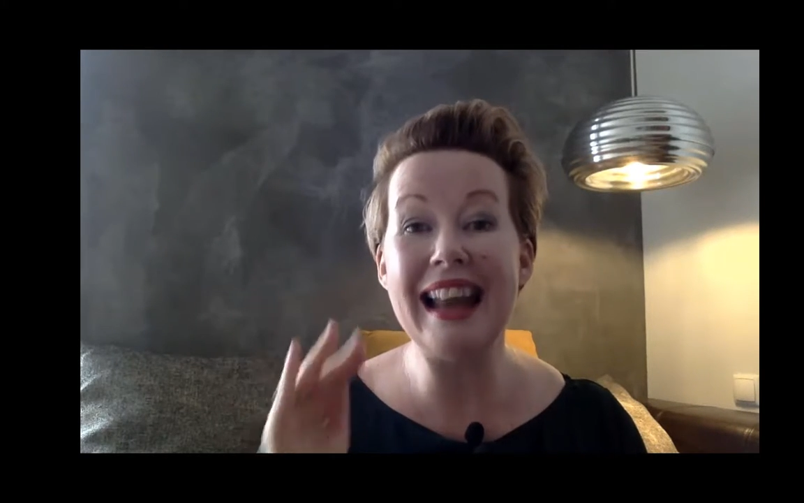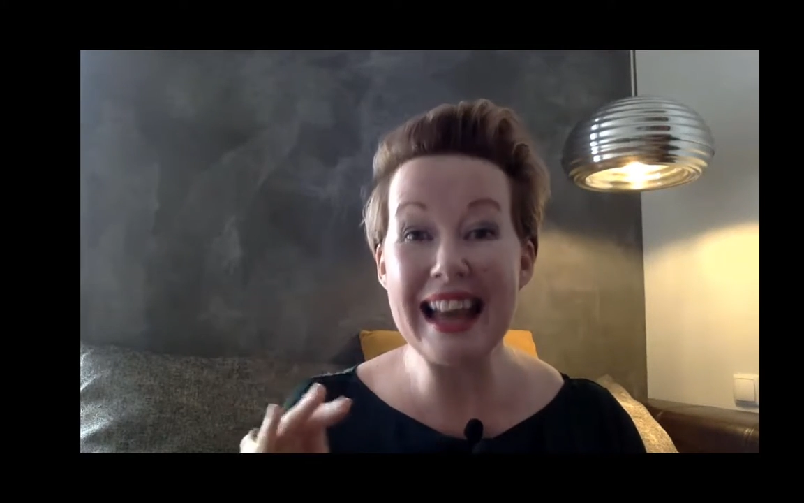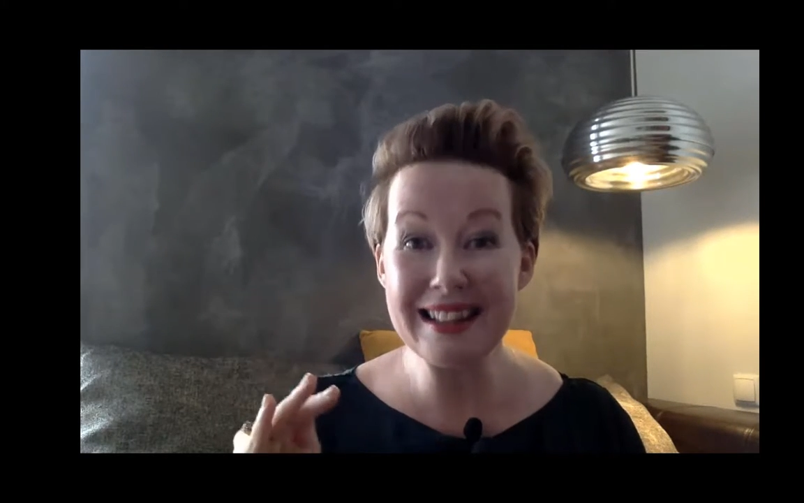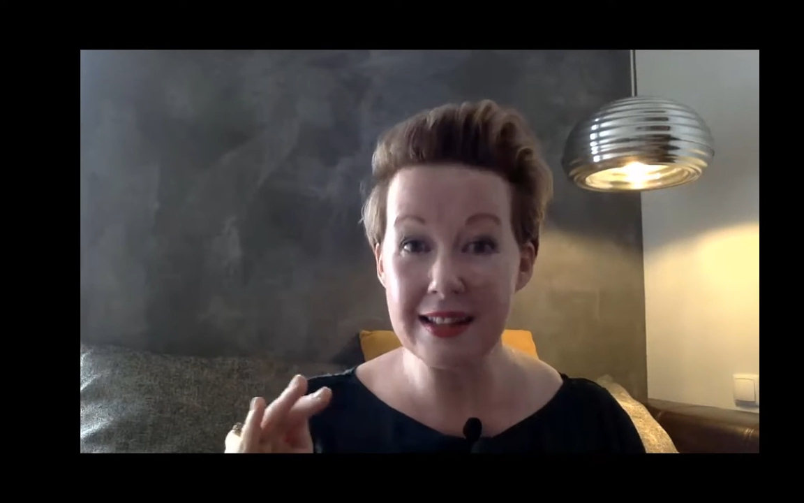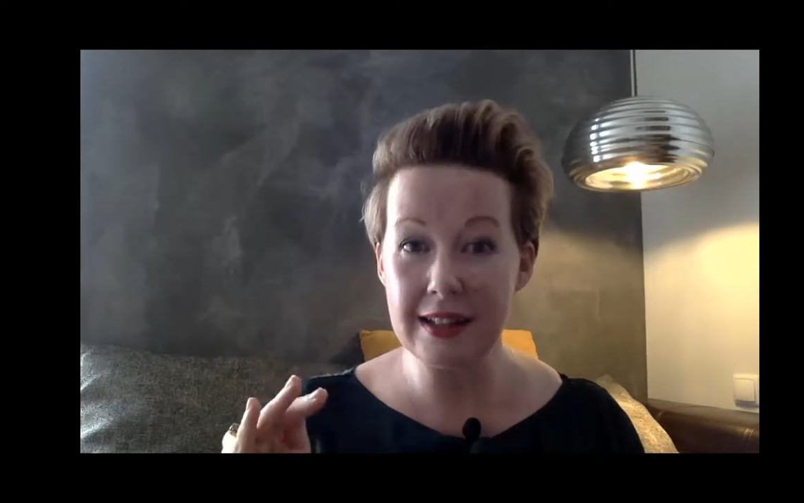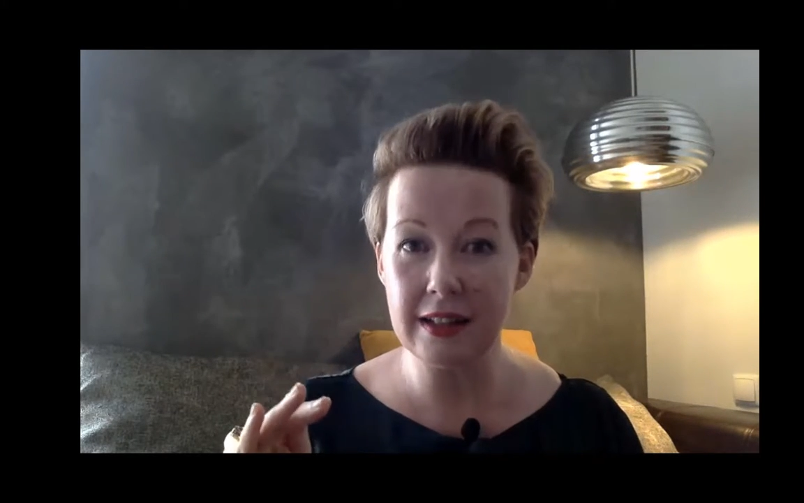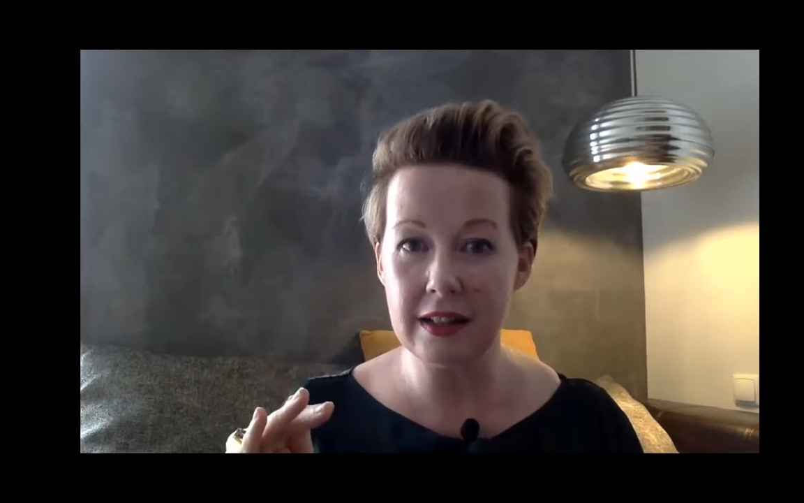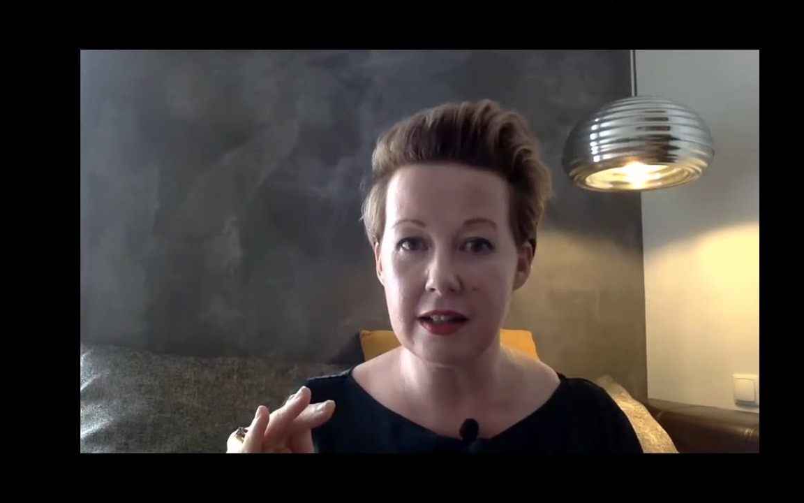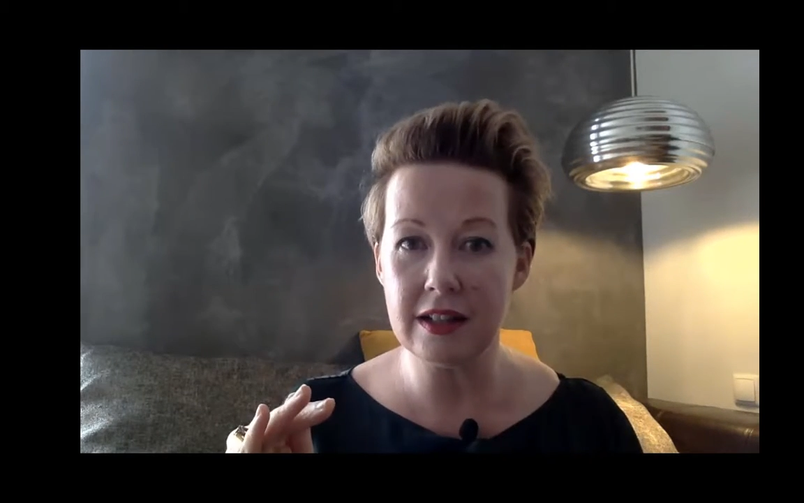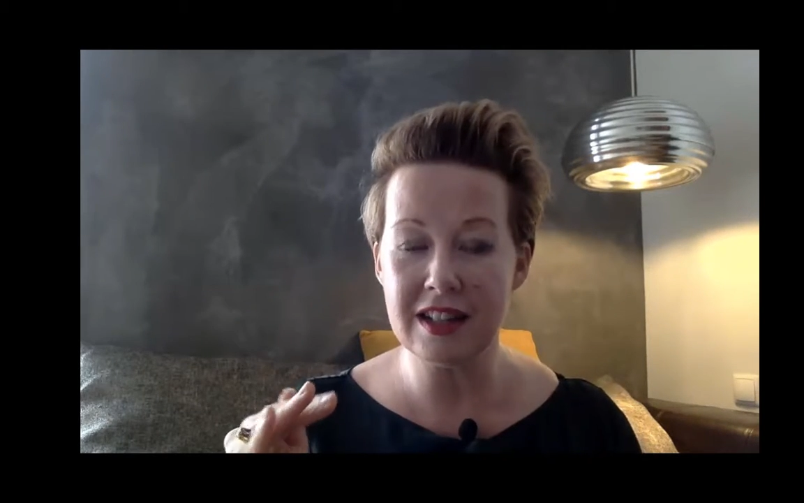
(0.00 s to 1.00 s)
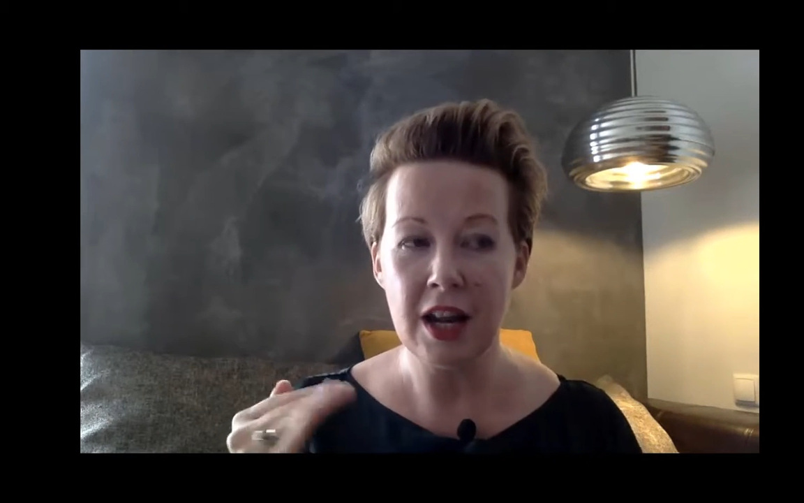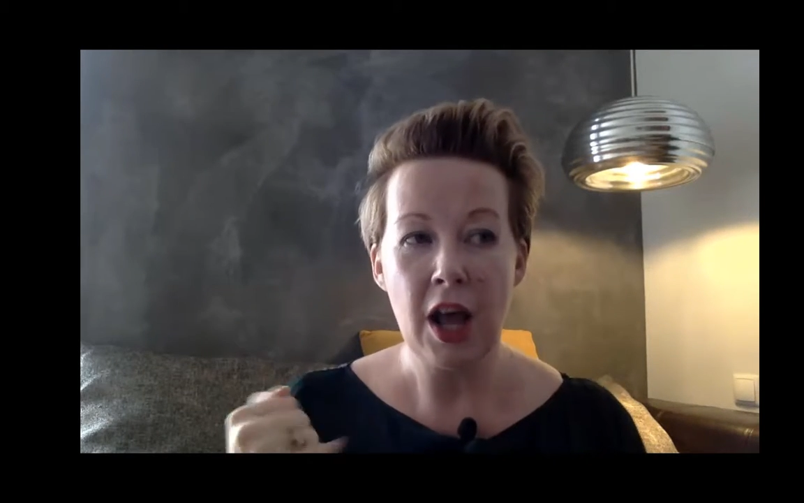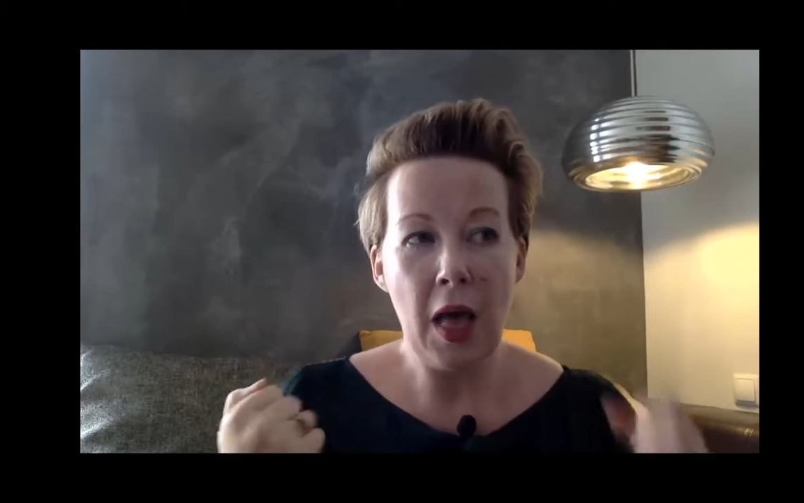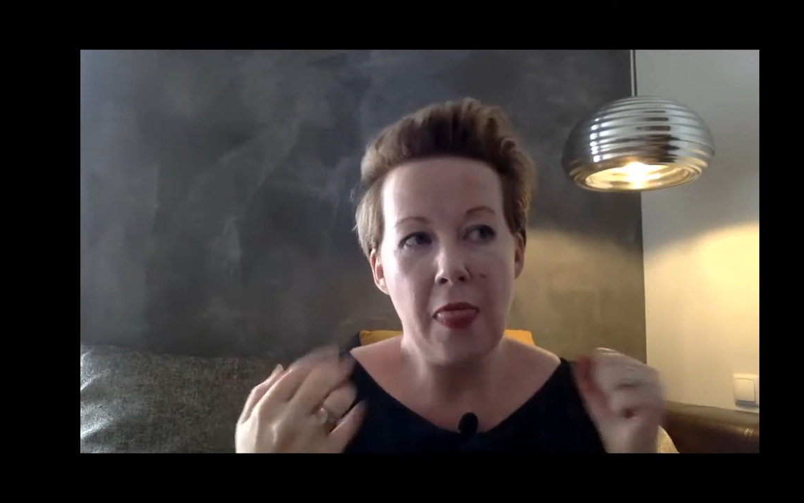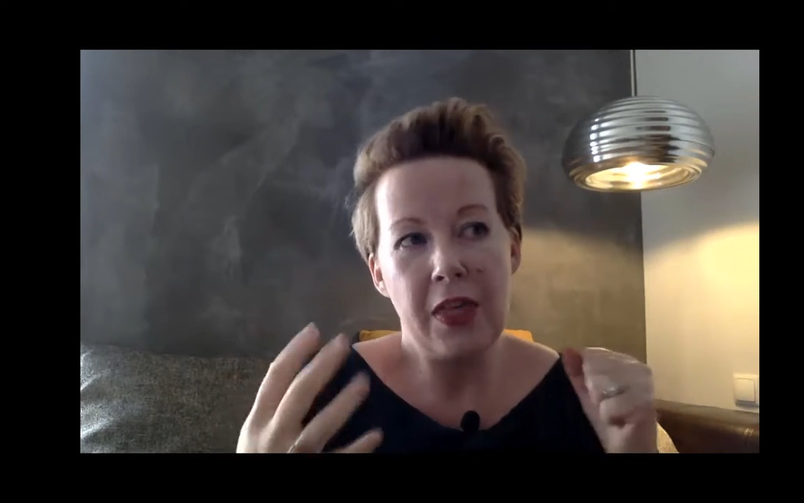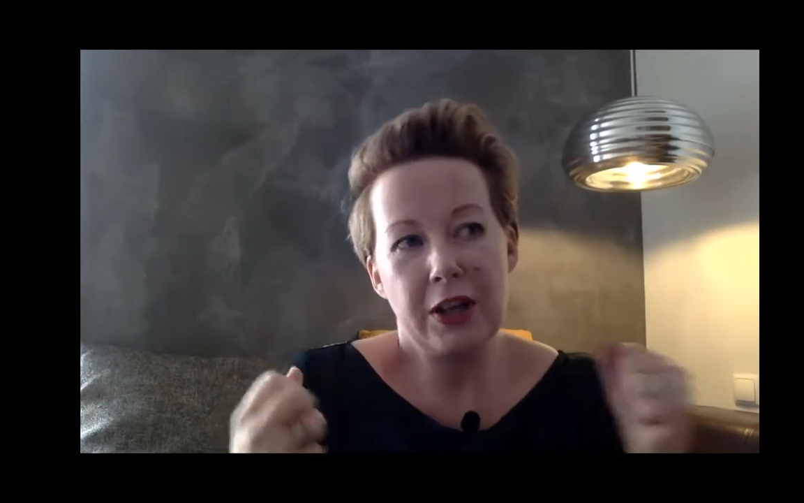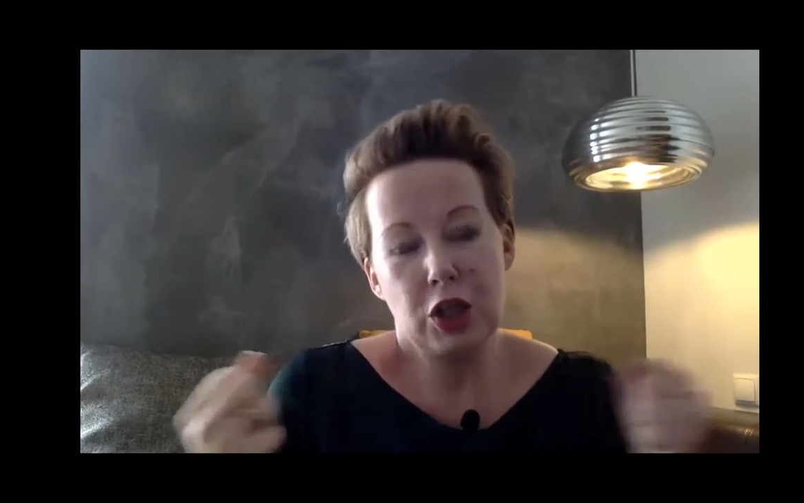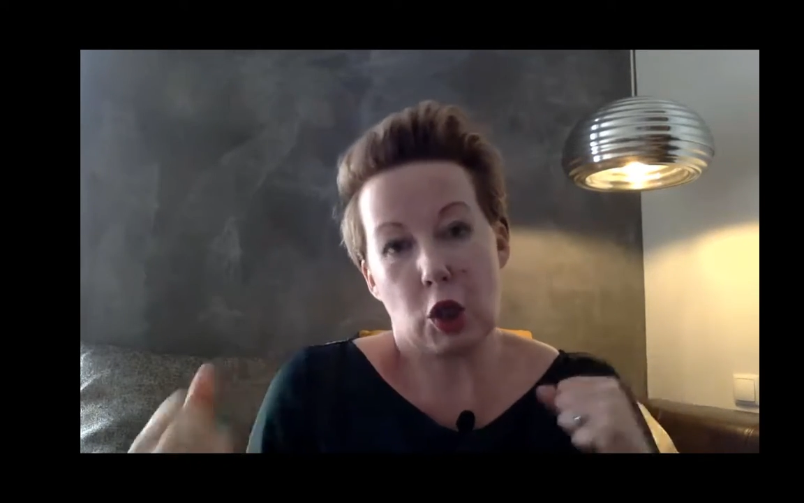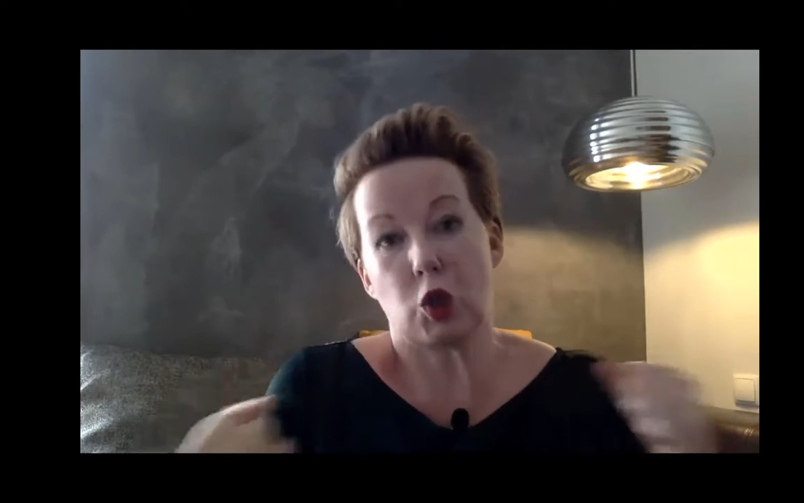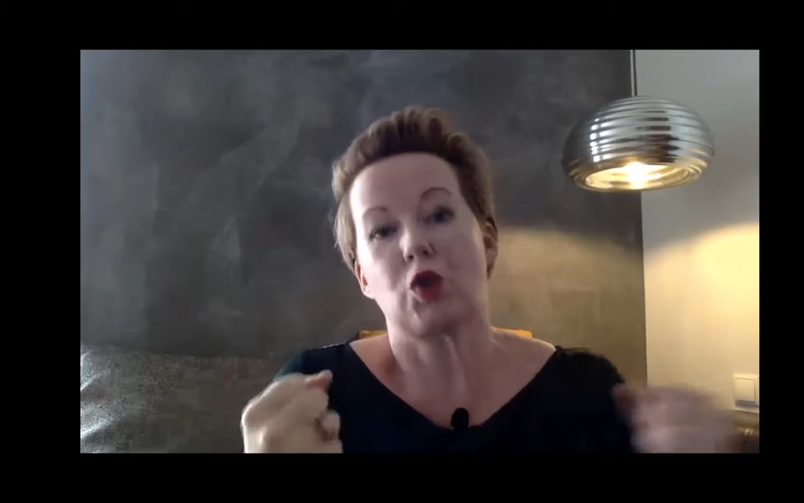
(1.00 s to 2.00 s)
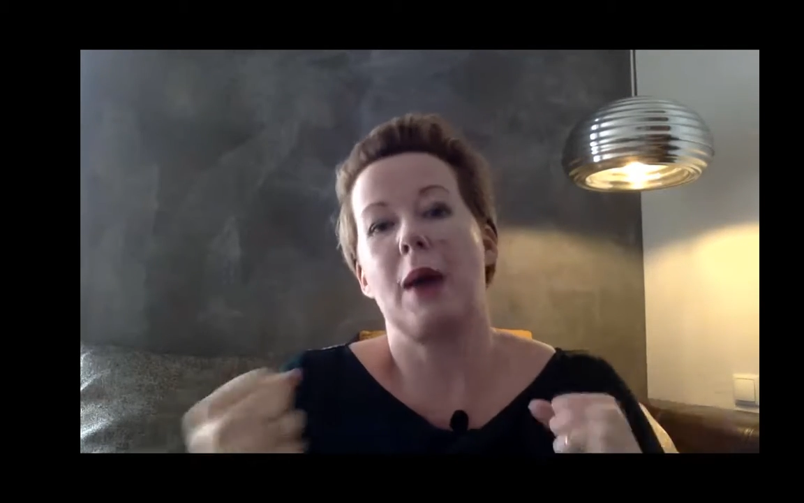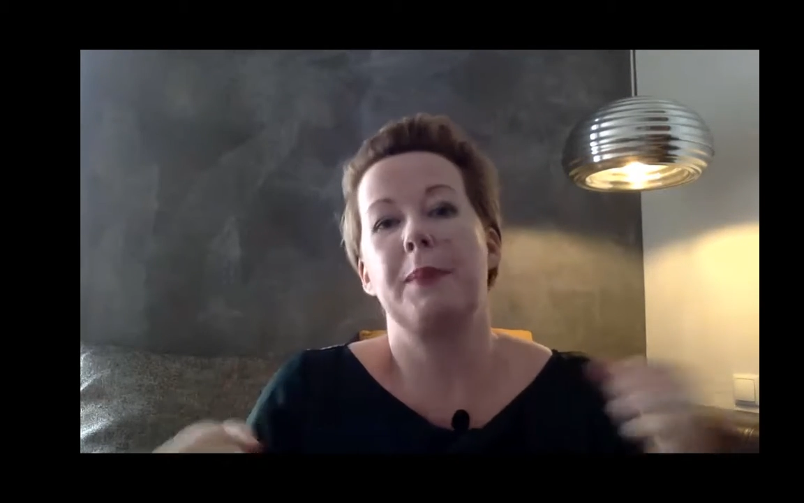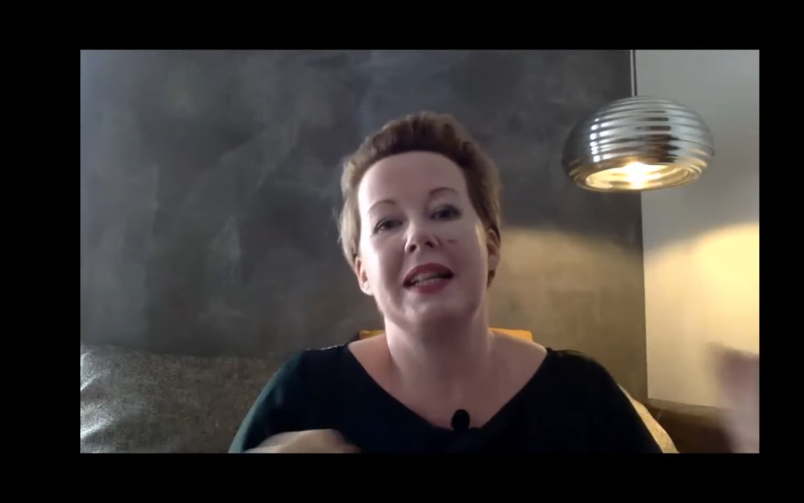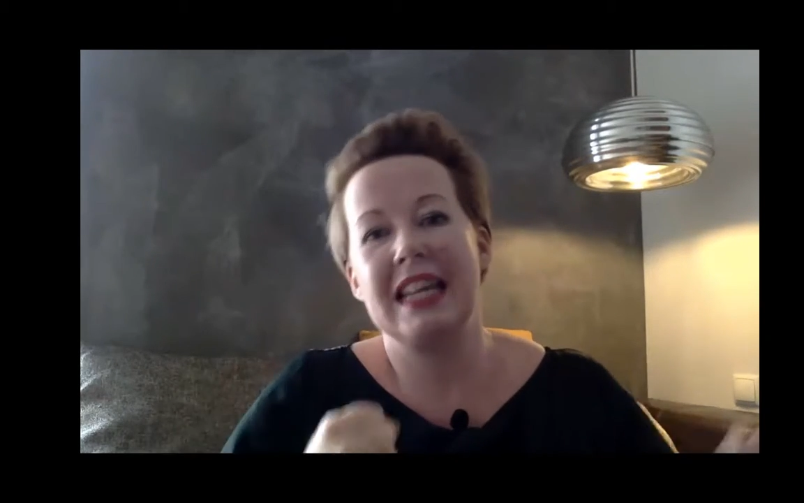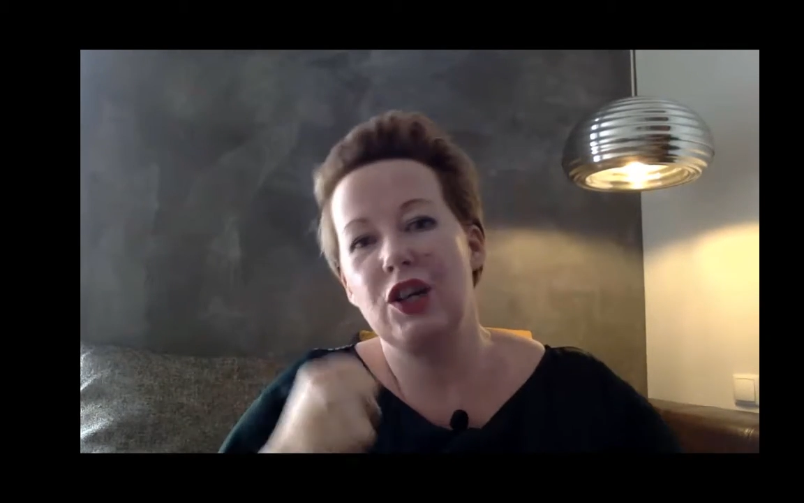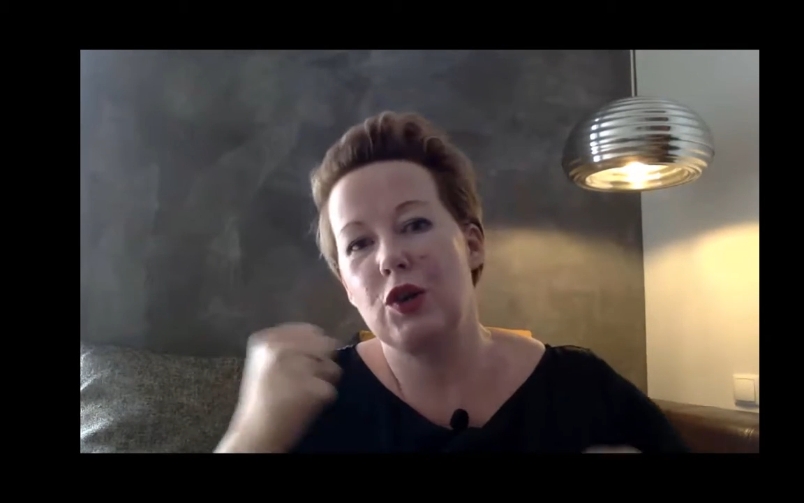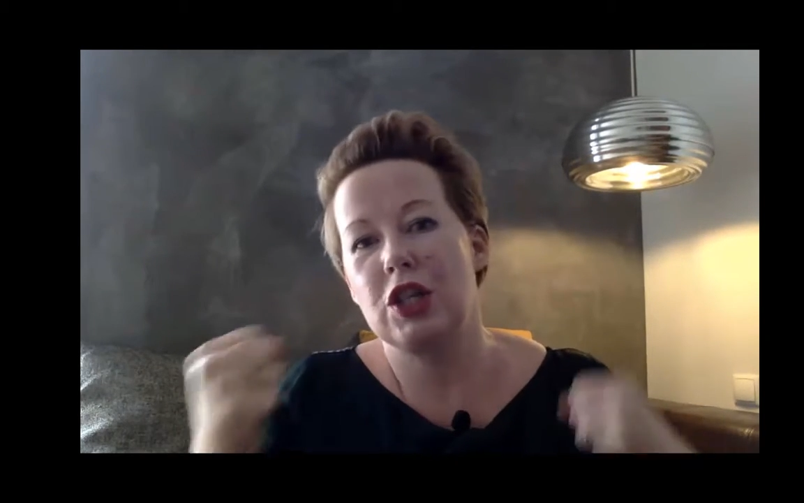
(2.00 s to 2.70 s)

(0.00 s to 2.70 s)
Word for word: lessened the trepid, you know,